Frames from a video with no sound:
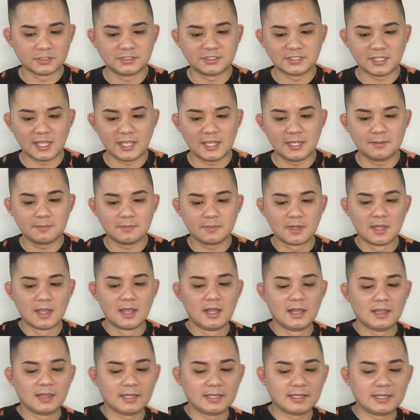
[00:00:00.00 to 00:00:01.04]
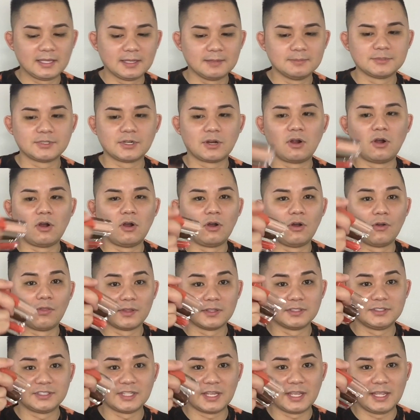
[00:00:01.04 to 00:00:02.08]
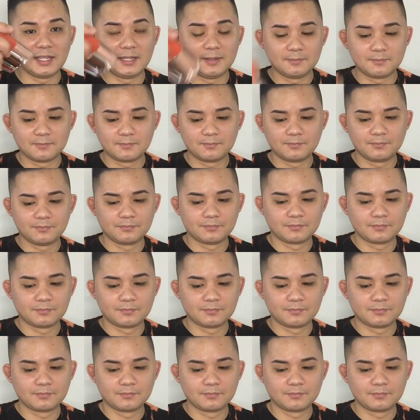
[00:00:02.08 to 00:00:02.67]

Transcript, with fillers: same. Like Kim's are all the same.